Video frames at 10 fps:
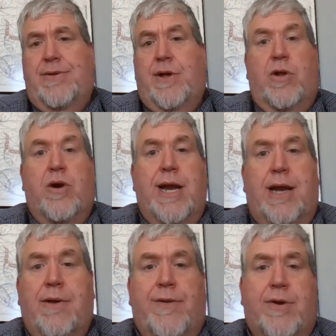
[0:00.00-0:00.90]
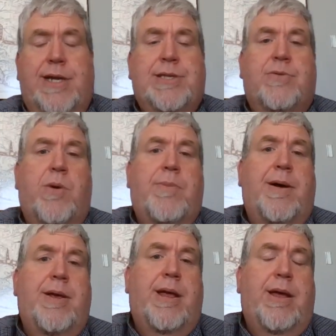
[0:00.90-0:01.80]
The learning of the Greeks and
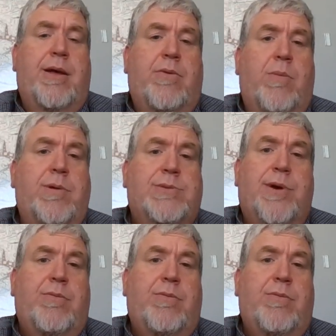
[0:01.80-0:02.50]
Romans,